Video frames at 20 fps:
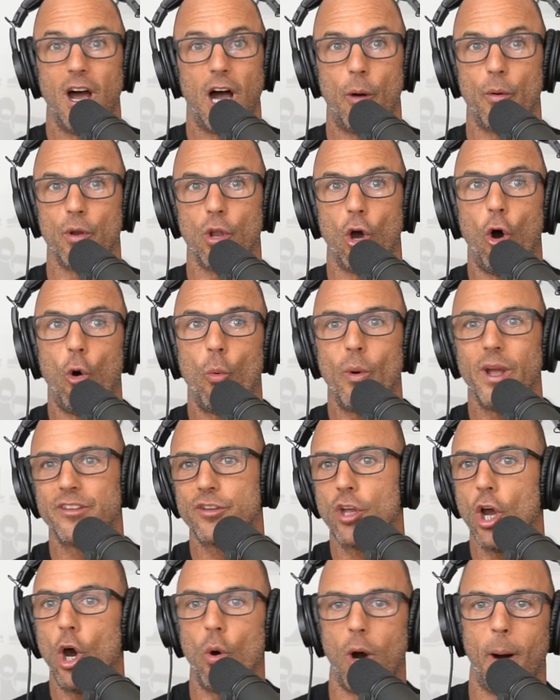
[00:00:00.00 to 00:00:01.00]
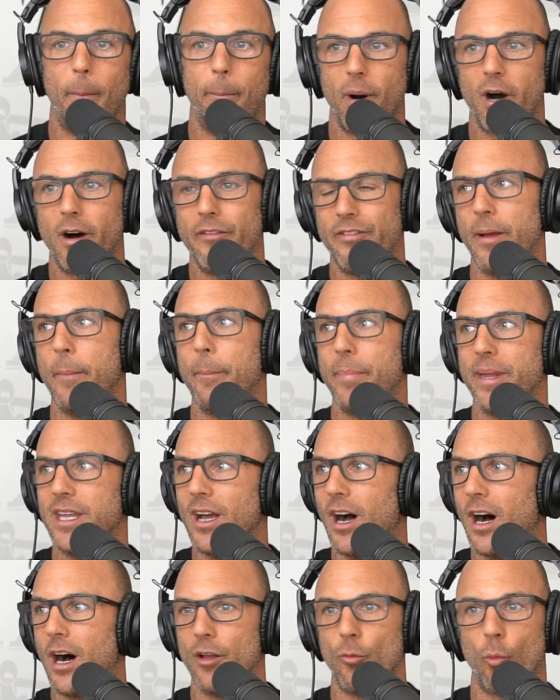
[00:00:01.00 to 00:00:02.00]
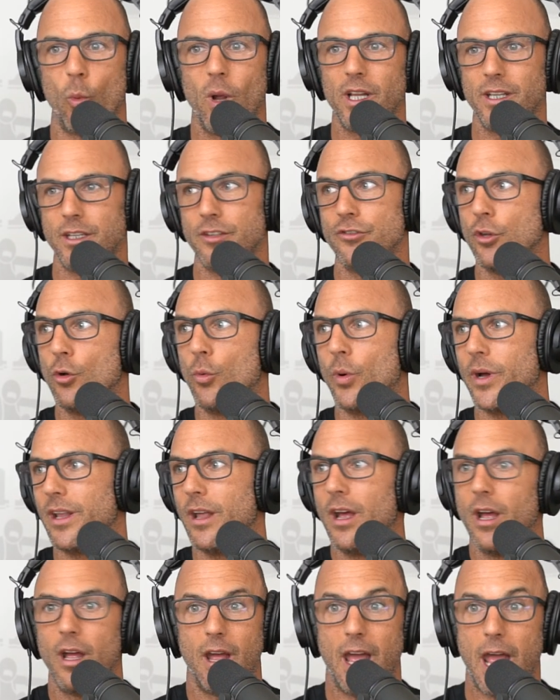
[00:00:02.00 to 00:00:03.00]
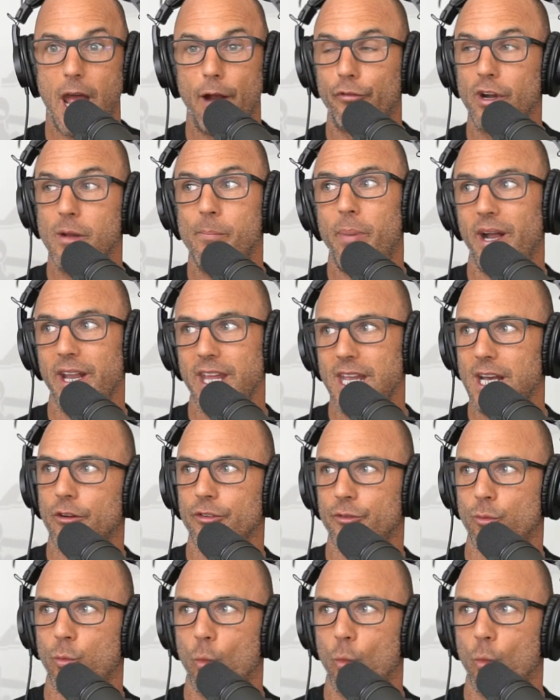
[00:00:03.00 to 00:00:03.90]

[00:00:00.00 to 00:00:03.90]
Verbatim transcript: I would always go above and beyond, willing to do what everybody else